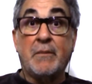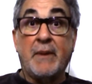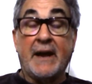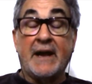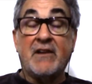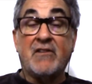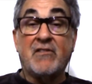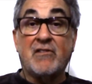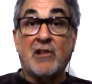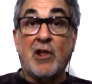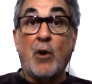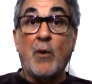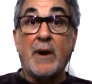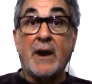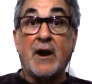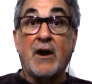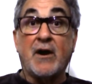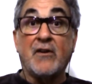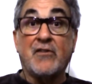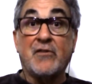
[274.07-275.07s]
by
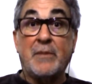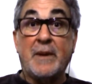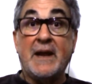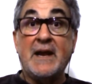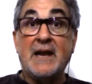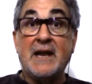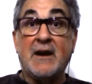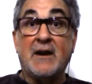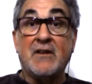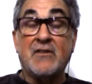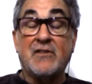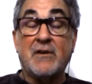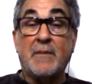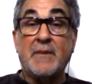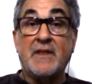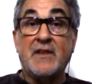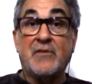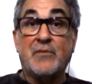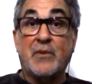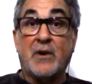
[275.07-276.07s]
slowing our spending on
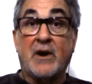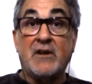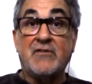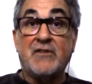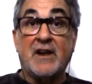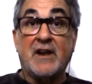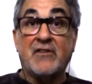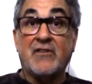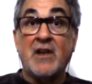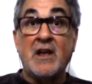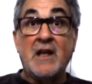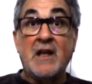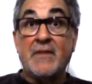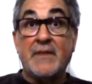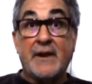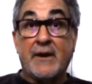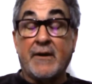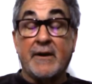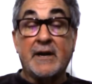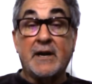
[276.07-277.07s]
some of these projects
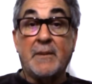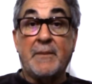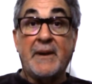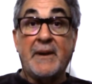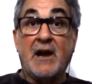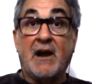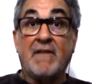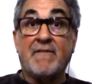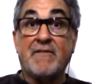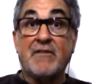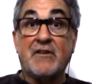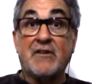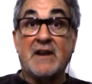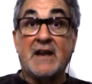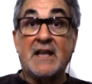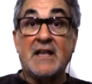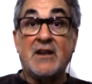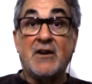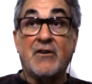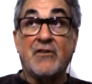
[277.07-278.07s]
that aren't going to pay off for
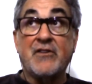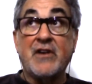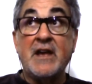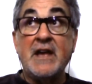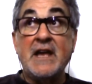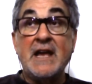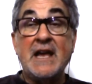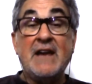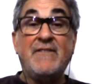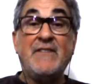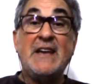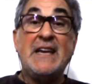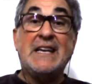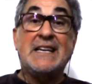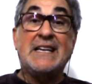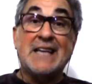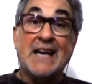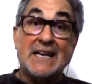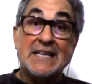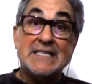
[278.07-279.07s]
10 years. If he
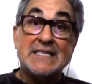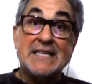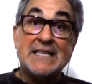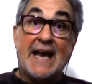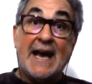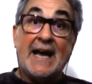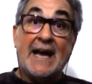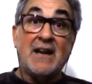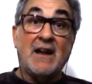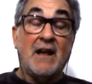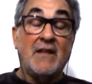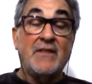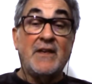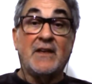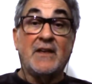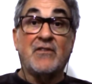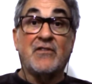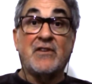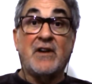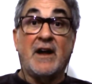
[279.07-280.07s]
does that, I
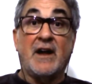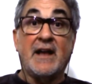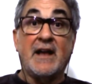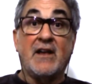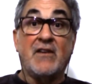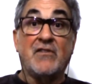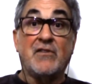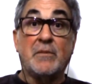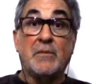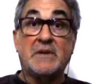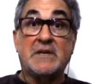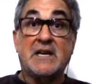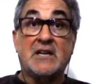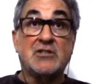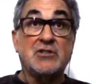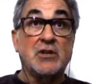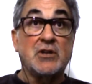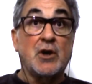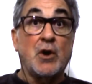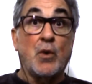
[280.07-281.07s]
think the stock has the
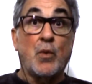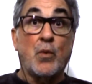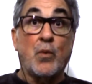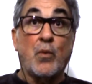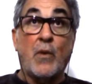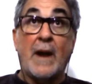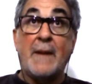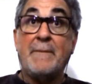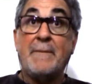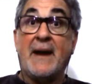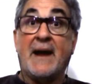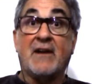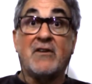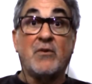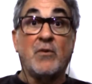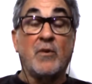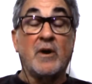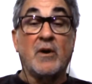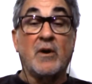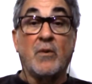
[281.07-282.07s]
potential to go right back
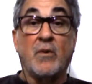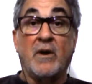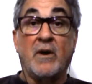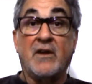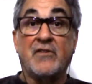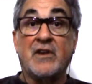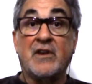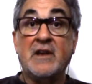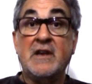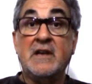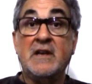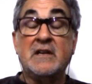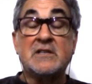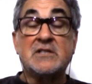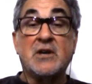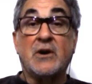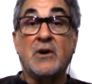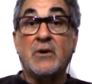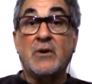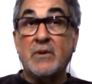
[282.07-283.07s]
to where it was.
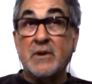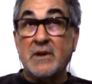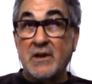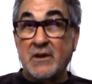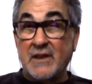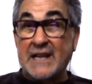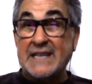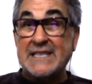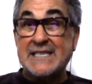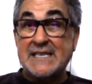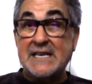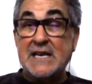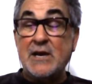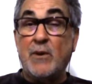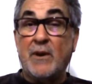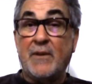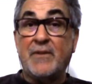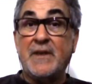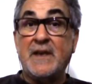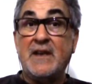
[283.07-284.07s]
So let's see
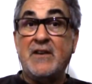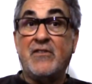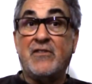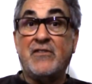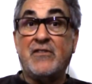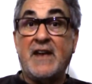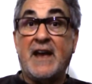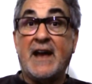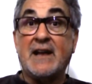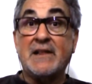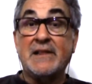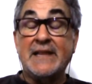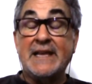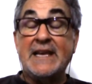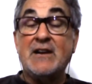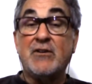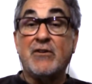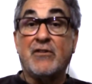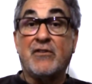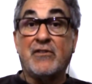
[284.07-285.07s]
what these tech
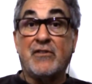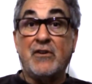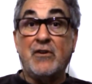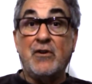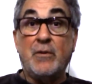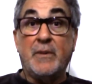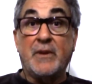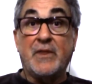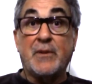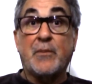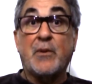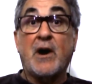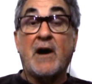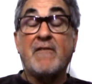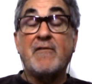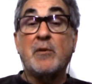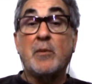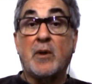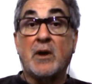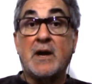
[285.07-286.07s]
leaders do. But the
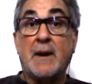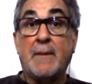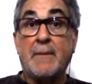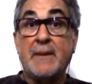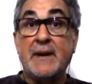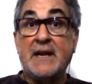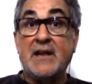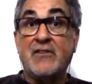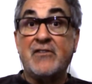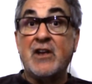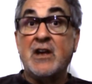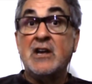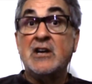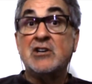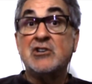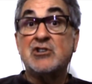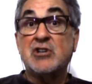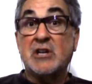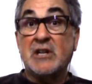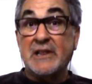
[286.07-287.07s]
profitable companies
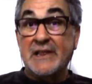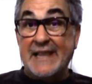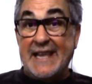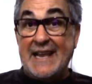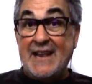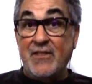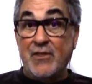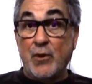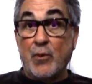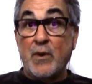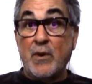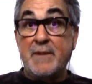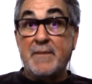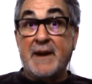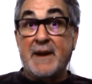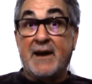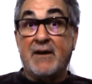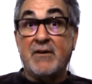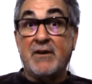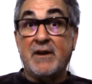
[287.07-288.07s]
should lead the
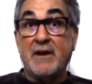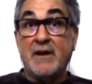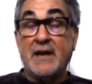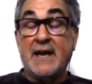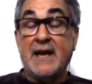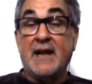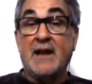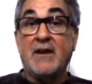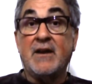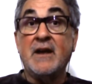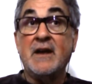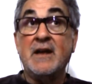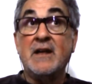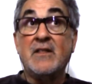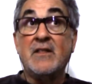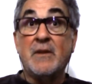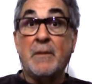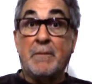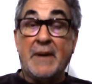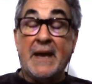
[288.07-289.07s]
rebound, and
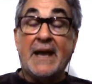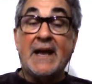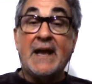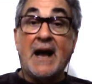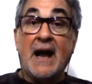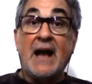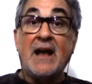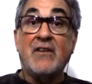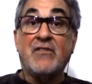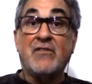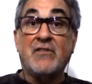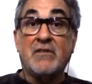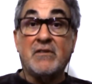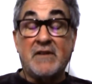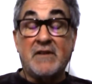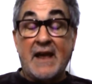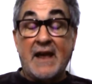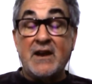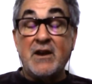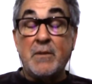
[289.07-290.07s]
the big guys
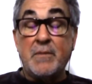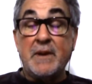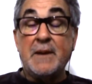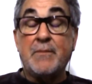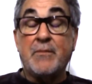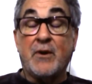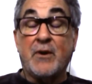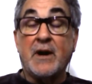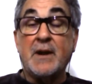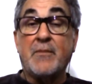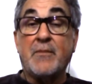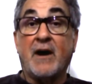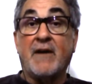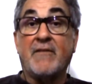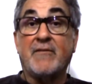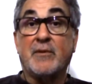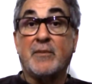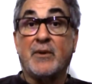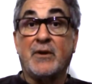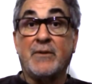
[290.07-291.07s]
tend to be pretty
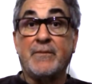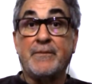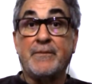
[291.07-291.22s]
profitable.